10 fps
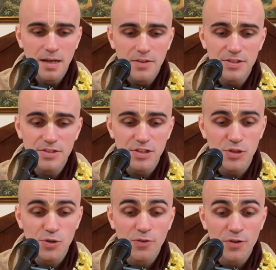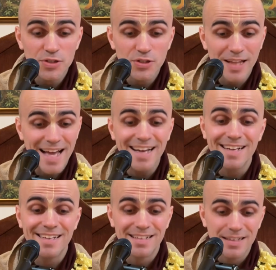This universal
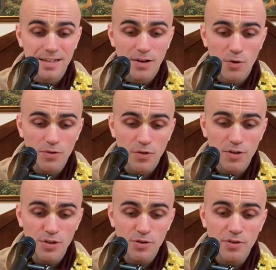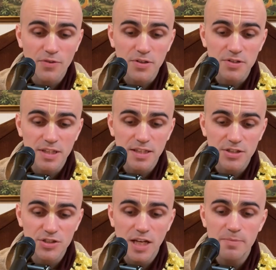egg, or the universe in the
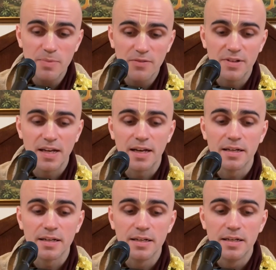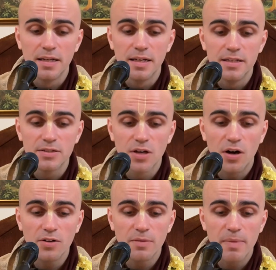shape of an egg, is
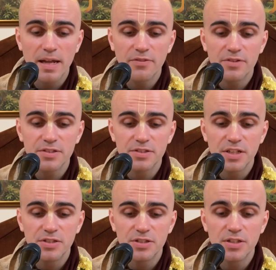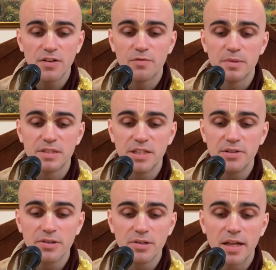called the manifestation of
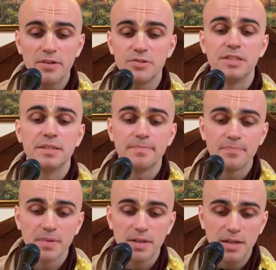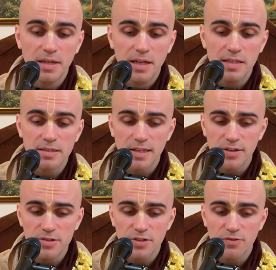material energy. Its
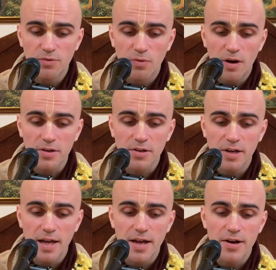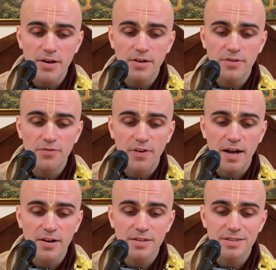layers of water, air,
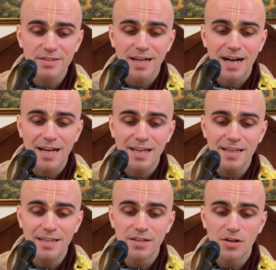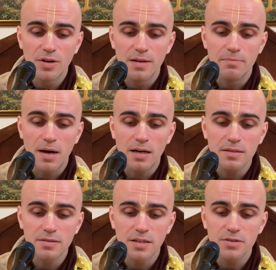fire, sky, ego, and
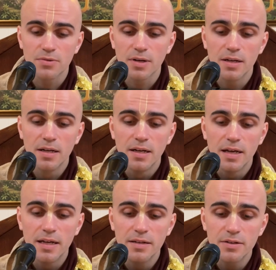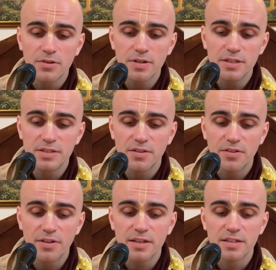Mahat Tattva increase in
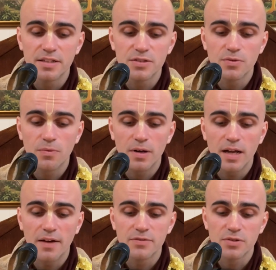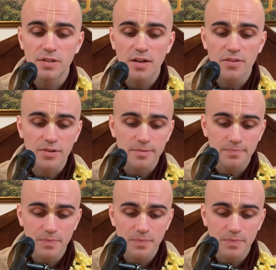thickness one after another.